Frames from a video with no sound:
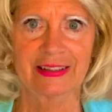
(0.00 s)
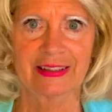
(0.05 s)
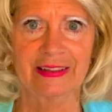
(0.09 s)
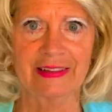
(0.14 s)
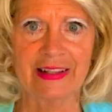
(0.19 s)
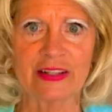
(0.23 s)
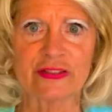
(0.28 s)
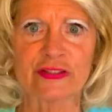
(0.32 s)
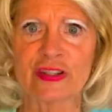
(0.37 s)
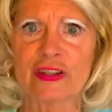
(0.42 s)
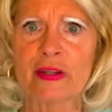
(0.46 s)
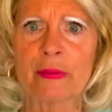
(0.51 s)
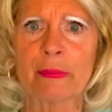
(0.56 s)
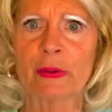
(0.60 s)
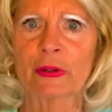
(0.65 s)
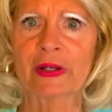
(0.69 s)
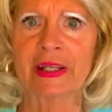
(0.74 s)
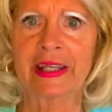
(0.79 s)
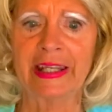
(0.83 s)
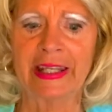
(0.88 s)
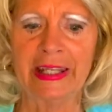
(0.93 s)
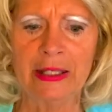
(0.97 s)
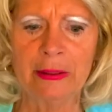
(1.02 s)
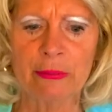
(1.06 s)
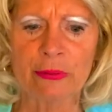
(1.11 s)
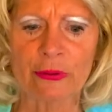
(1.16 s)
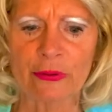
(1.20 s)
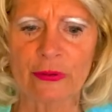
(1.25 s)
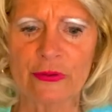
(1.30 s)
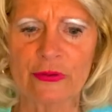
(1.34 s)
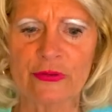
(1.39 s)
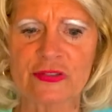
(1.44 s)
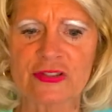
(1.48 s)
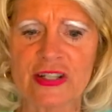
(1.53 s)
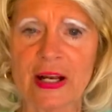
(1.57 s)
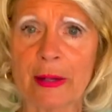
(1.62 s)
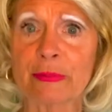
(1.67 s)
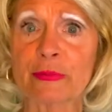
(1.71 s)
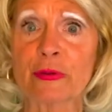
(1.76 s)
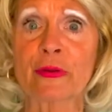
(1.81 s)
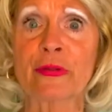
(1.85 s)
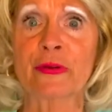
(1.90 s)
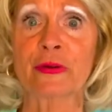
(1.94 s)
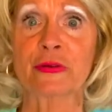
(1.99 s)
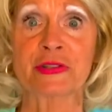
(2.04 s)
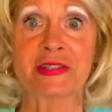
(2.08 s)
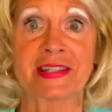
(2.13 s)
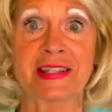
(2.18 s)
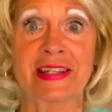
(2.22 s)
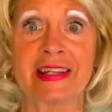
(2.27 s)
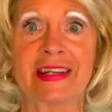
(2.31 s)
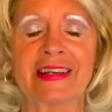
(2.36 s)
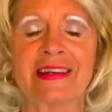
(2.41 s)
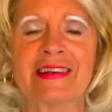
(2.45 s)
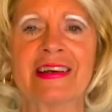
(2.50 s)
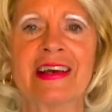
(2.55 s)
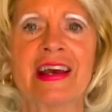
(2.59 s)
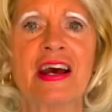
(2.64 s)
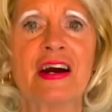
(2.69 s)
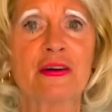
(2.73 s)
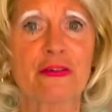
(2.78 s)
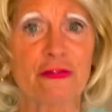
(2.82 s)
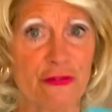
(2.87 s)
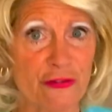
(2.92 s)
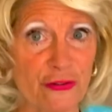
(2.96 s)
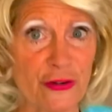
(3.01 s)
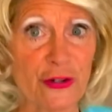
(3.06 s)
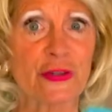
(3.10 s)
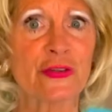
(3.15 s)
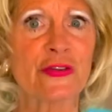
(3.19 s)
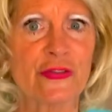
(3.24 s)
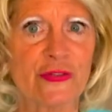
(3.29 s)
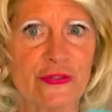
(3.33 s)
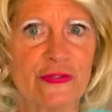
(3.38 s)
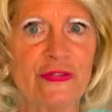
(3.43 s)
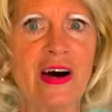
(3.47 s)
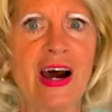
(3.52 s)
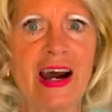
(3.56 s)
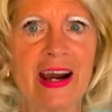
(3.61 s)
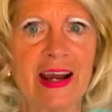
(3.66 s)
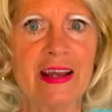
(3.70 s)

That's in the book of Hebrews, chapter 13, verse 5.